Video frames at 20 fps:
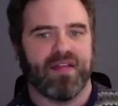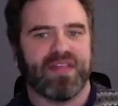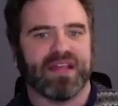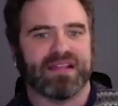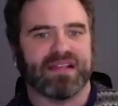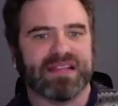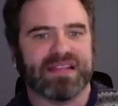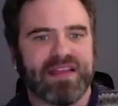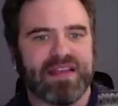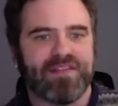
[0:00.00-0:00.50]

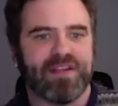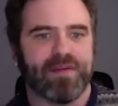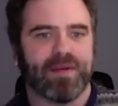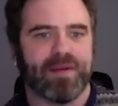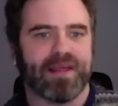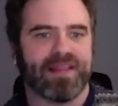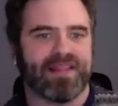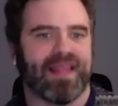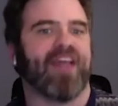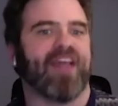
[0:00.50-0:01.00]
that leaves him
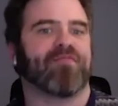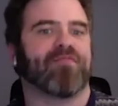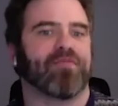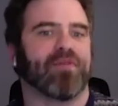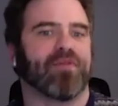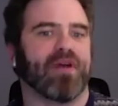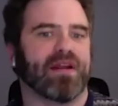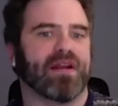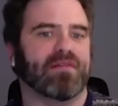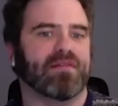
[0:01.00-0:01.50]

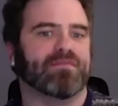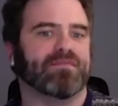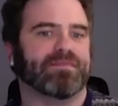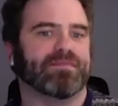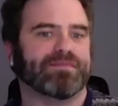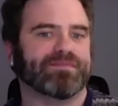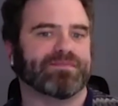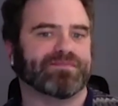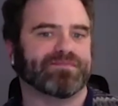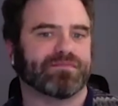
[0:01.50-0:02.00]
exasperated.
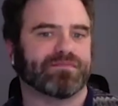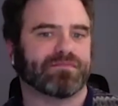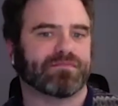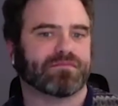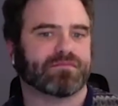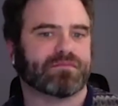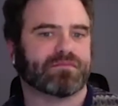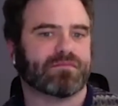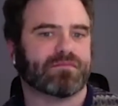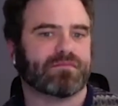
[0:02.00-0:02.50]

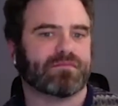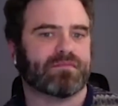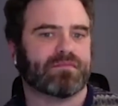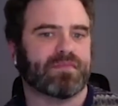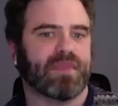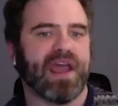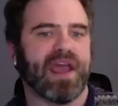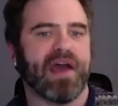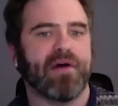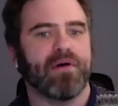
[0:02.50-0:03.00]

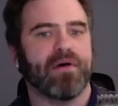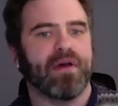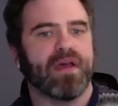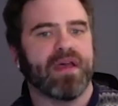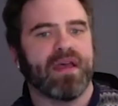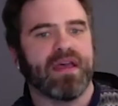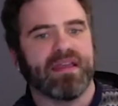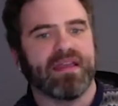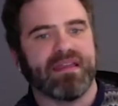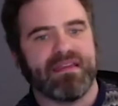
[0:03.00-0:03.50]
Now,
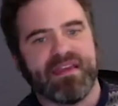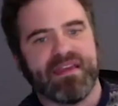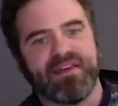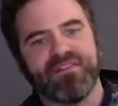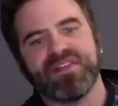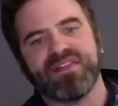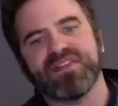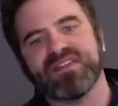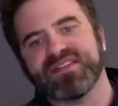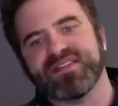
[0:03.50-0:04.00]

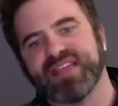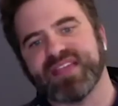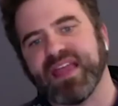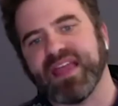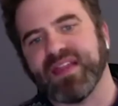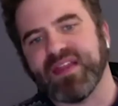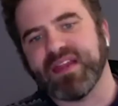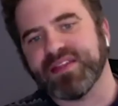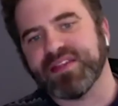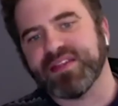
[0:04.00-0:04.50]
given the
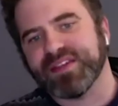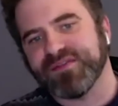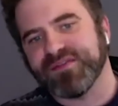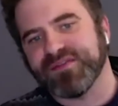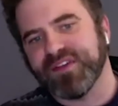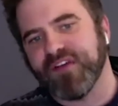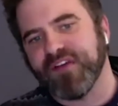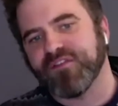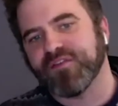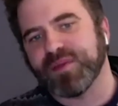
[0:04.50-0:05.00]
salience of
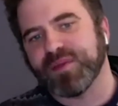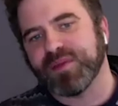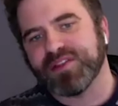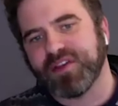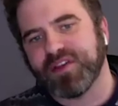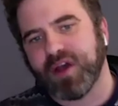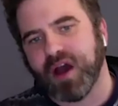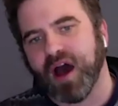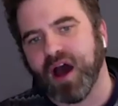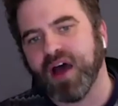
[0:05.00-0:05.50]
government's
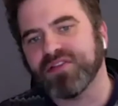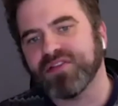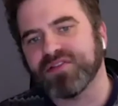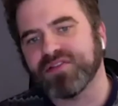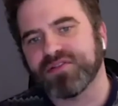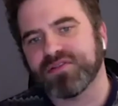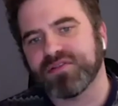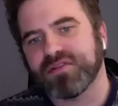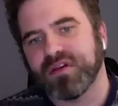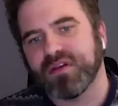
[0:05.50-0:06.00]

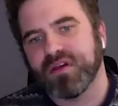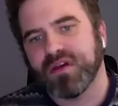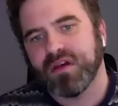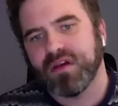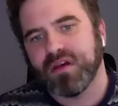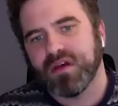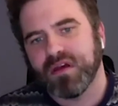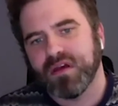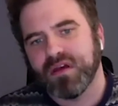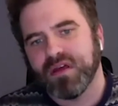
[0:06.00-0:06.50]
costs,
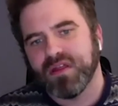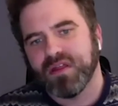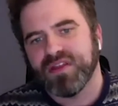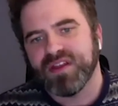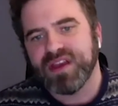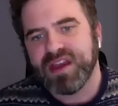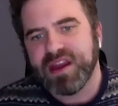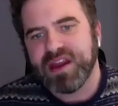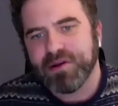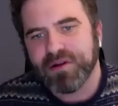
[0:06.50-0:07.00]
the
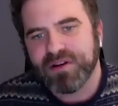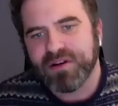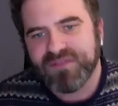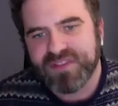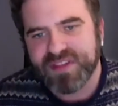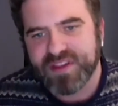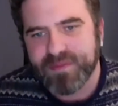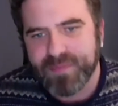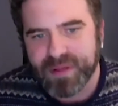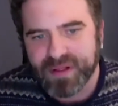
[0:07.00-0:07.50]
near
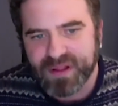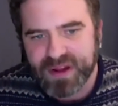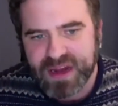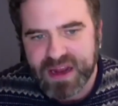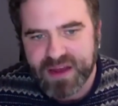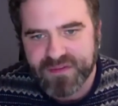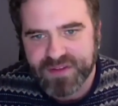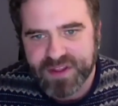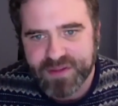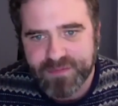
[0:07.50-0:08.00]

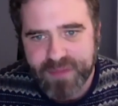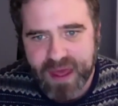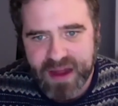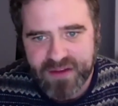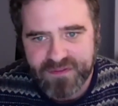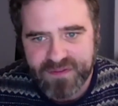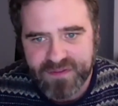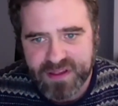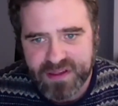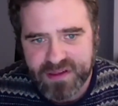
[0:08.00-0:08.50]
invisibility of its
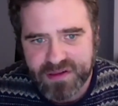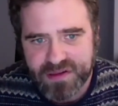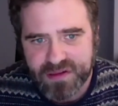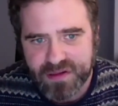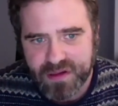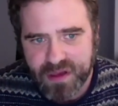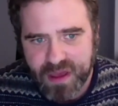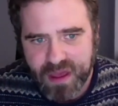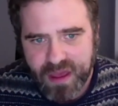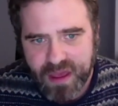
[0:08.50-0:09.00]

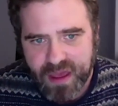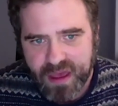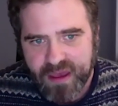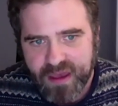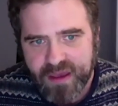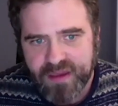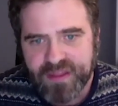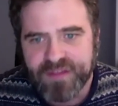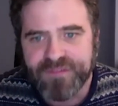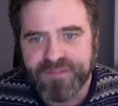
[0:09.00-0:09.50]
benefits,
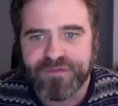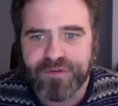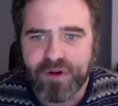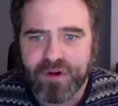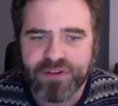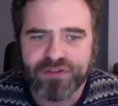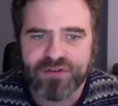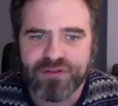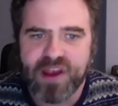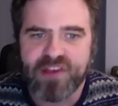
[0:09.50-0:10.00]
and the
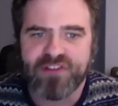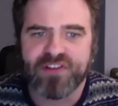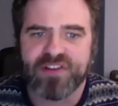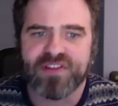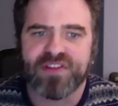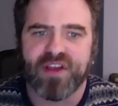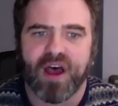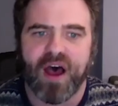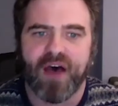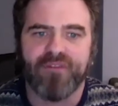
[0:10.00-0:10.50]

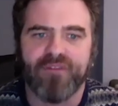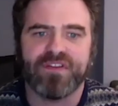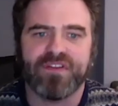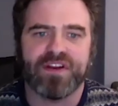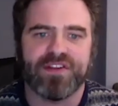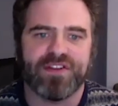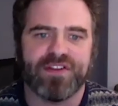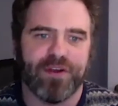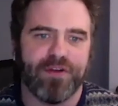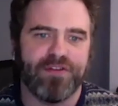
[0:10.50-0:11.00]
frustrations often
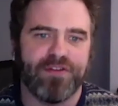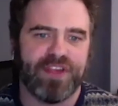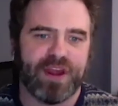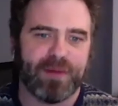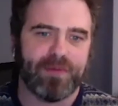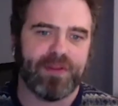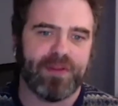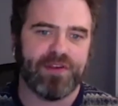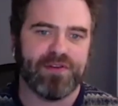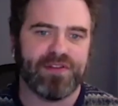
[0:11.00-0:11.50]

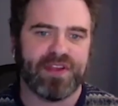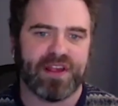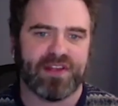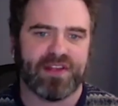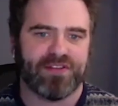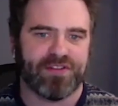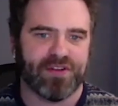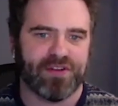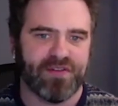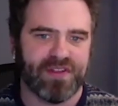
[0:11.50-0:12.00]
associated with using
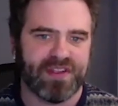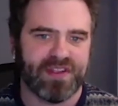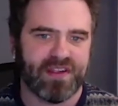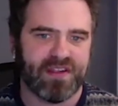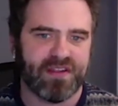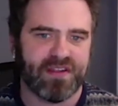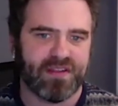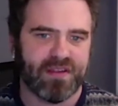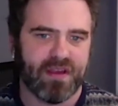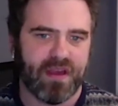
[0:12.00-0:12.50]
its
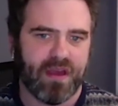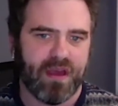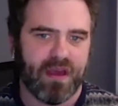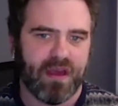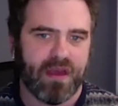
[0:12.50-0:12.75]
services,